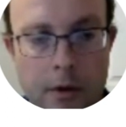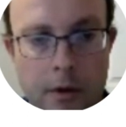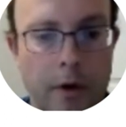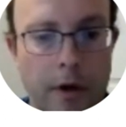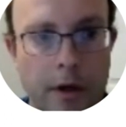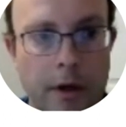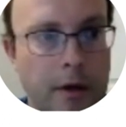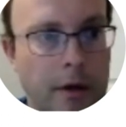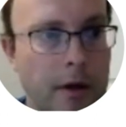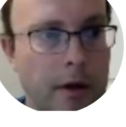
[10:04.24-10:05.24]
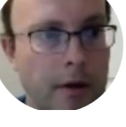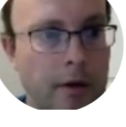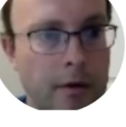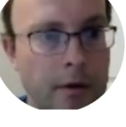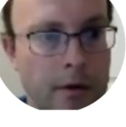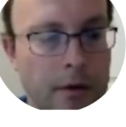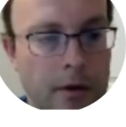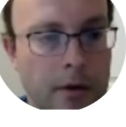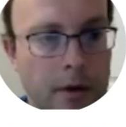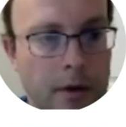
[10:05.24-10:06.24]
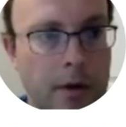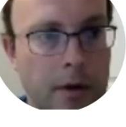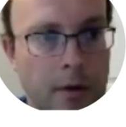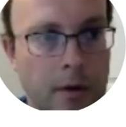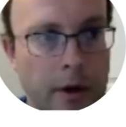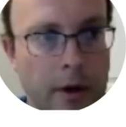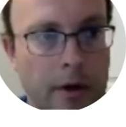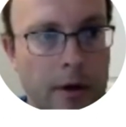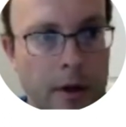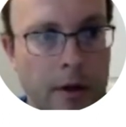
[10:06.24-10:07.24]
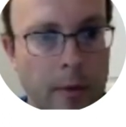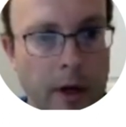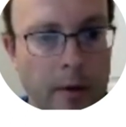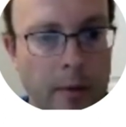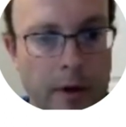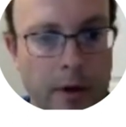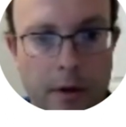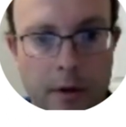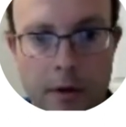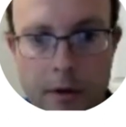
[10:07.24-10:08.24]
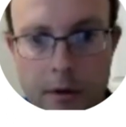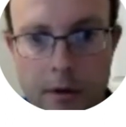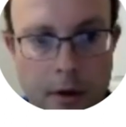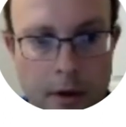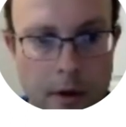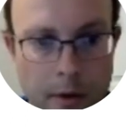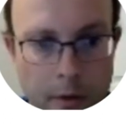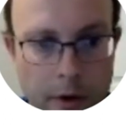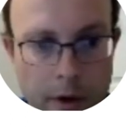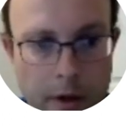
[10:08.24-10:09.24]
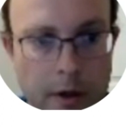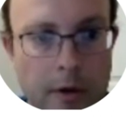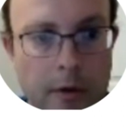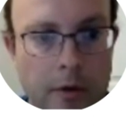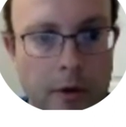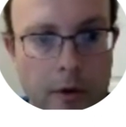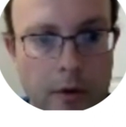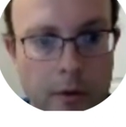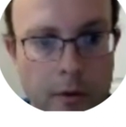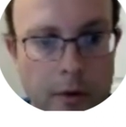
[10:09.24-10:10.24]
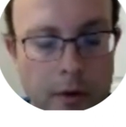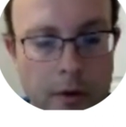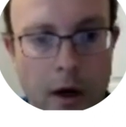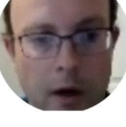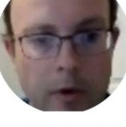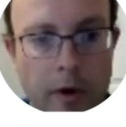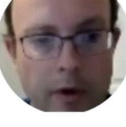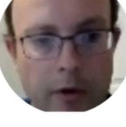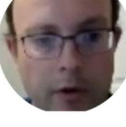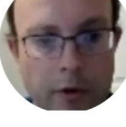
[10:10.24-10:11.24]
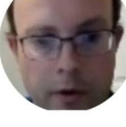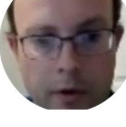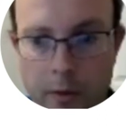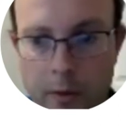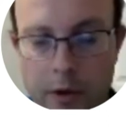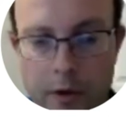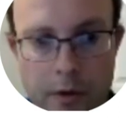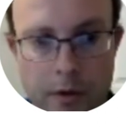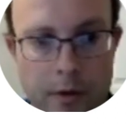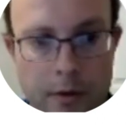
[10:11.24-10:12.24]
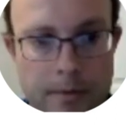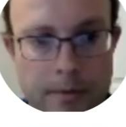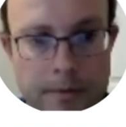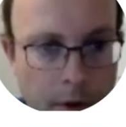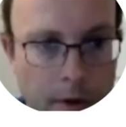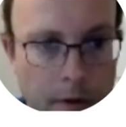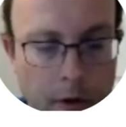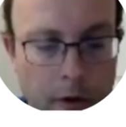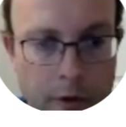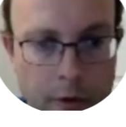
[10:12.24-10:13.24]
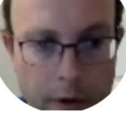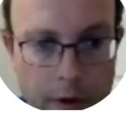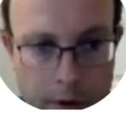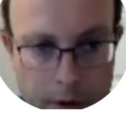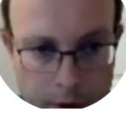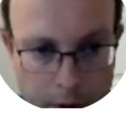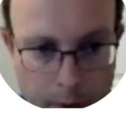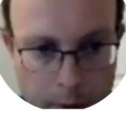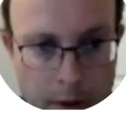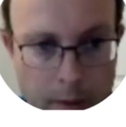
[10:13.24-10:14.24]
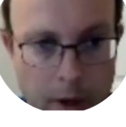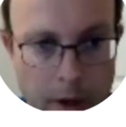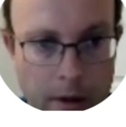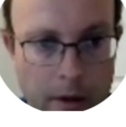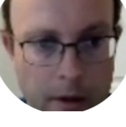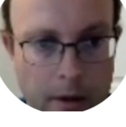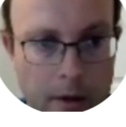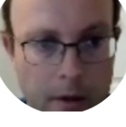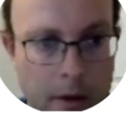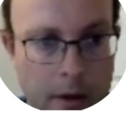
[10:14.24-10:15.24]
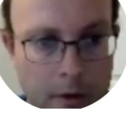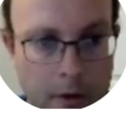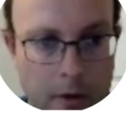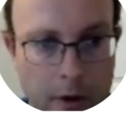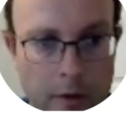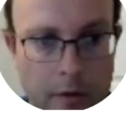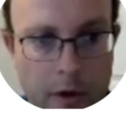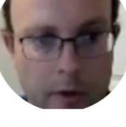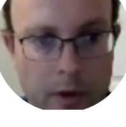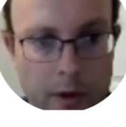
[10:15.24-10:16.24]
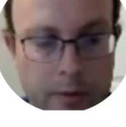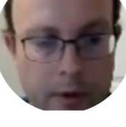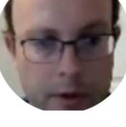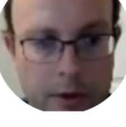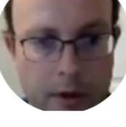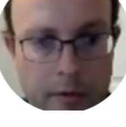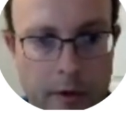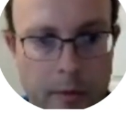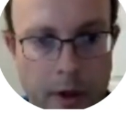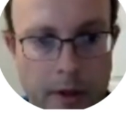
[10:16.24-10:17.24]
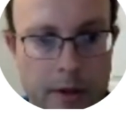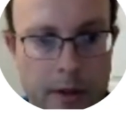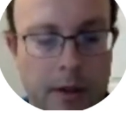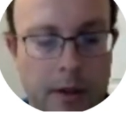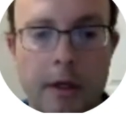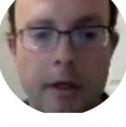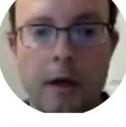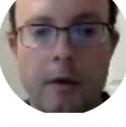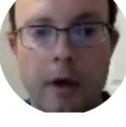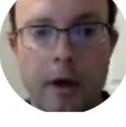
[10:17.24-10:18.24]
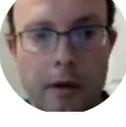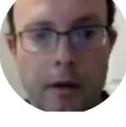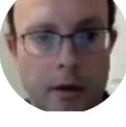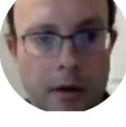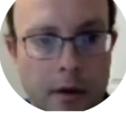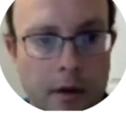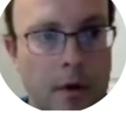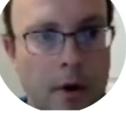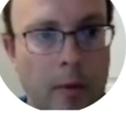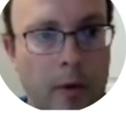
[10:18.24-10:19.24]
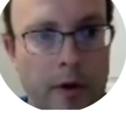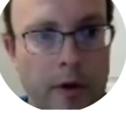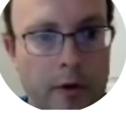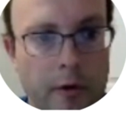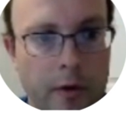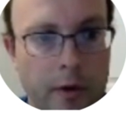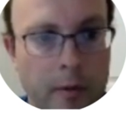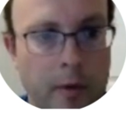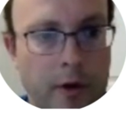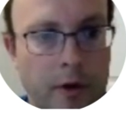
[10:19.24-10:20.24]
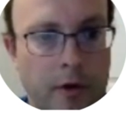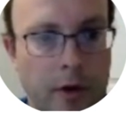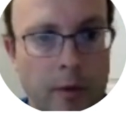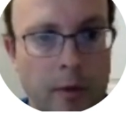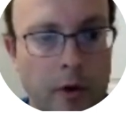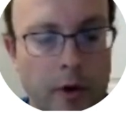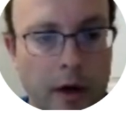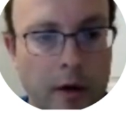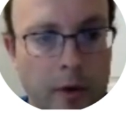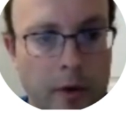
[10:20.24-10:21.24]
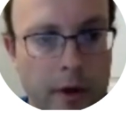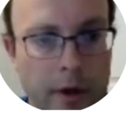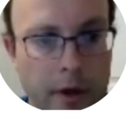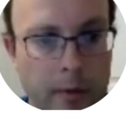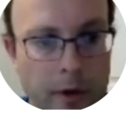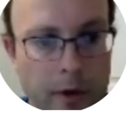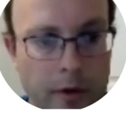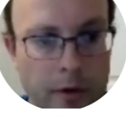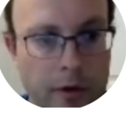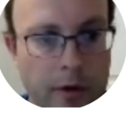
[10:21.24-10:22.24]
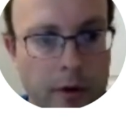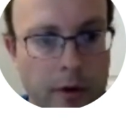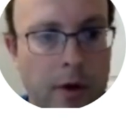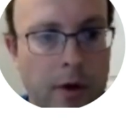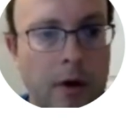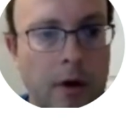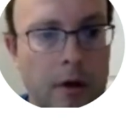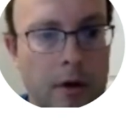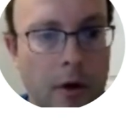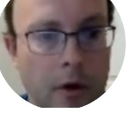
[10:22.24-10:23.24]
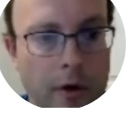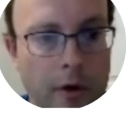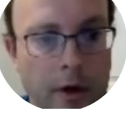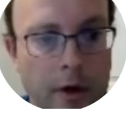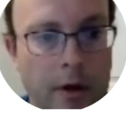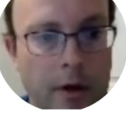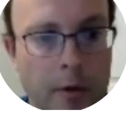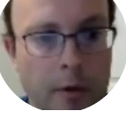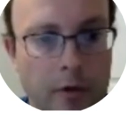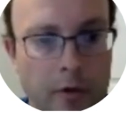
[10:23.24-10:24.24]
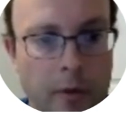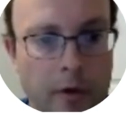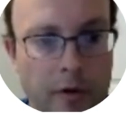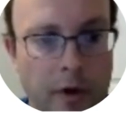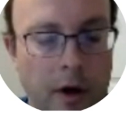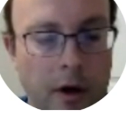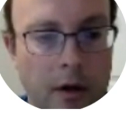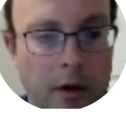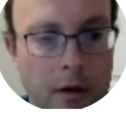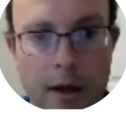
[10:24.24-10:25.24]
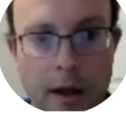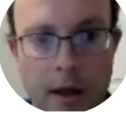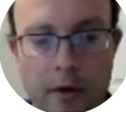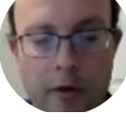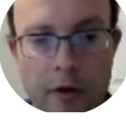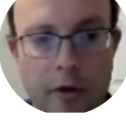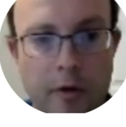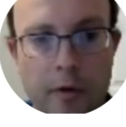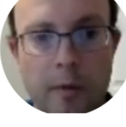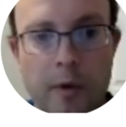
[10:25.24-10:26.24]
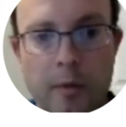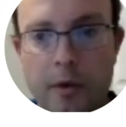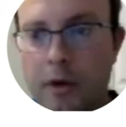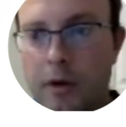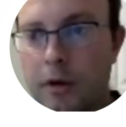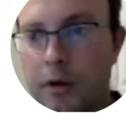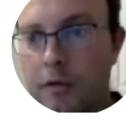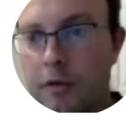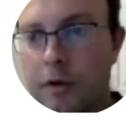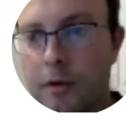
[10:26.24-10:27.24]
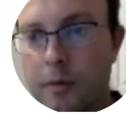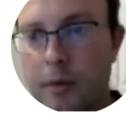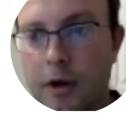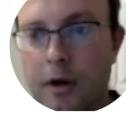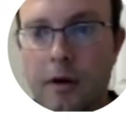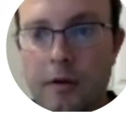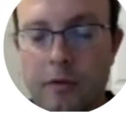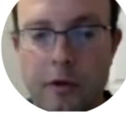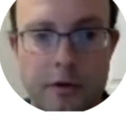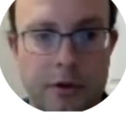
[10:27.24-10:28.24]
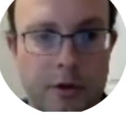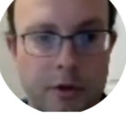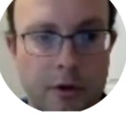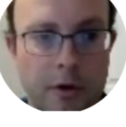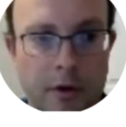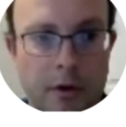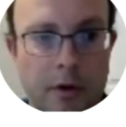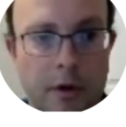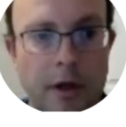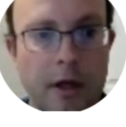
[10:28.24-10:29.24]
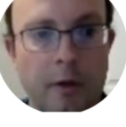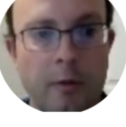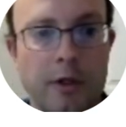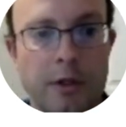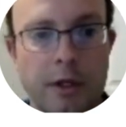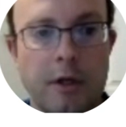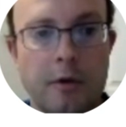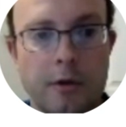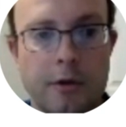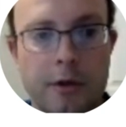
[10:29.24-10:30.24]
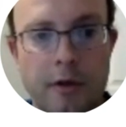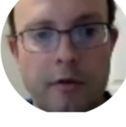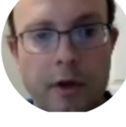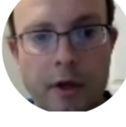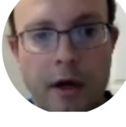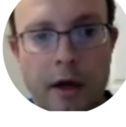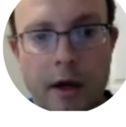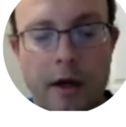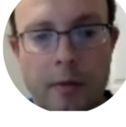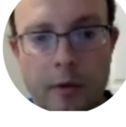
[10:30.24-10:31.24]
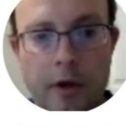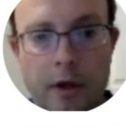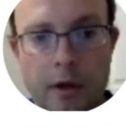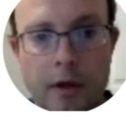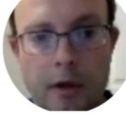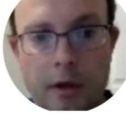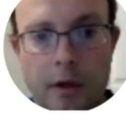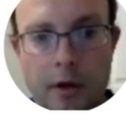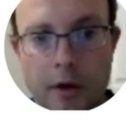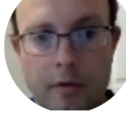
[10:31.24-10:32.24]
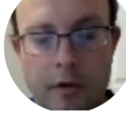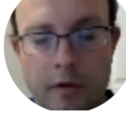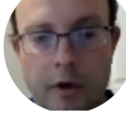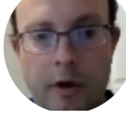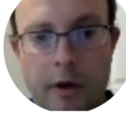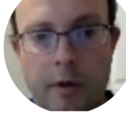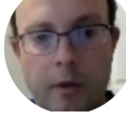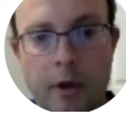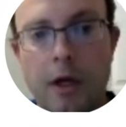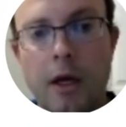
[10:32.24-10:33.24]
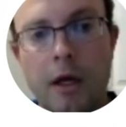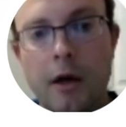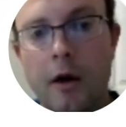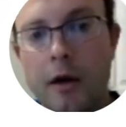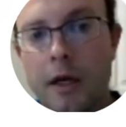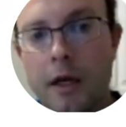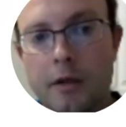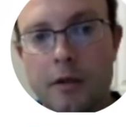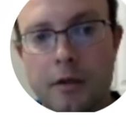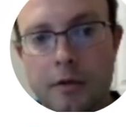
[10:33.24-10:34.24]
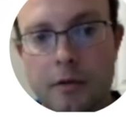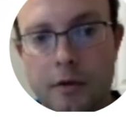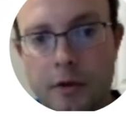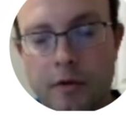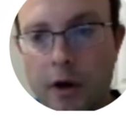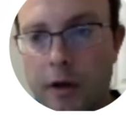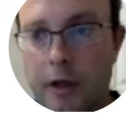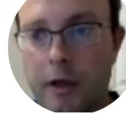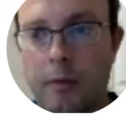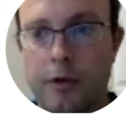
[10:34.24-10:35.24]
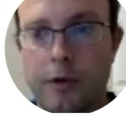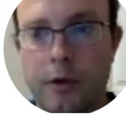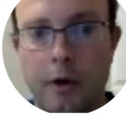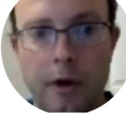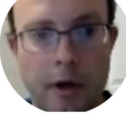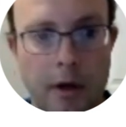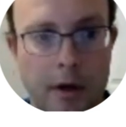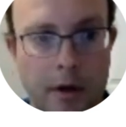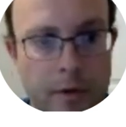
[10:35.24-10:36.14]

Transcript: We're going to continue. We're going to hit the back button. And we're going to go to operations with images. And of course, we're going to be in Python. So you have C++, Java, and Python. Click on Python. Operations with images, input, output, images. Load an image from a file. As you can remember from our first tutorial, image equals cv.imread, and then you have your file name. In our case, the file name was Starry Night.